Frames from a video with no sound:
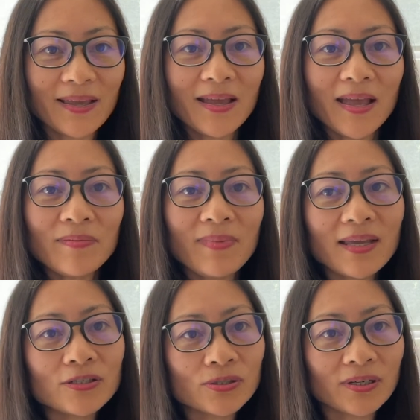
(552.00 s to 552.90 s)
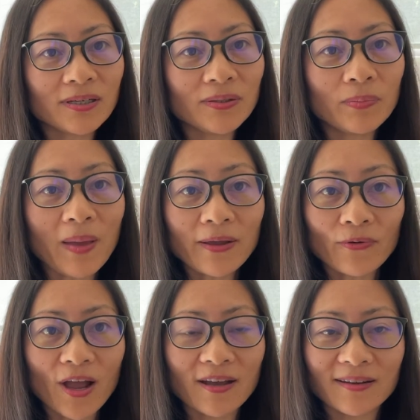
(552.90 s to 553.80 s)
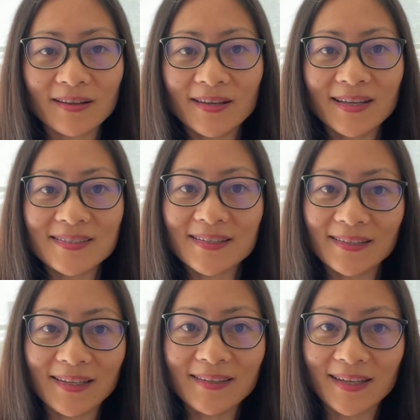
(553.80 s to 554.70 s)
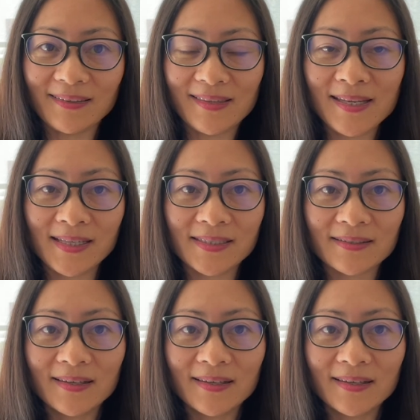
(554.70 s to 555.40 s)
and make sure your background is clean and neat.